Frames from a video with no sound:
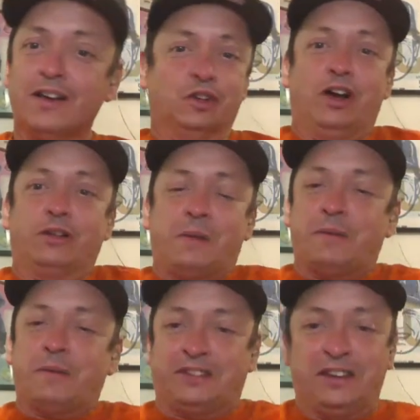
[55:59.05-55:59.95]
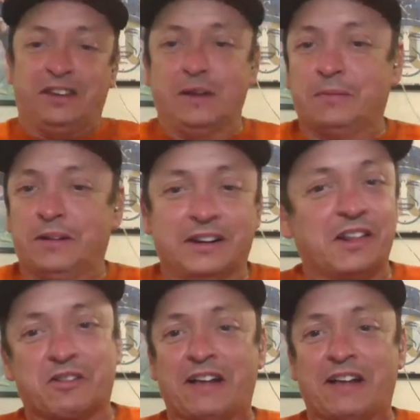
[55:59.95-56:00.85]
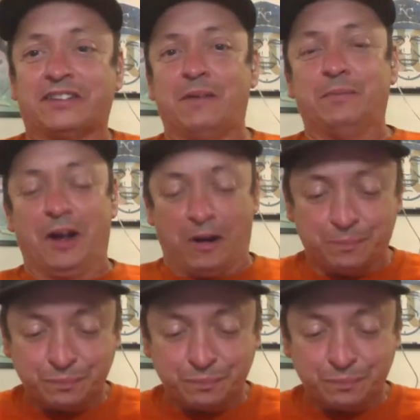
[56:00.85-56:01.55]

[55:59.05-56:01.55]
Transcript: So who knows? Maybe I'll see him in another grand slam there.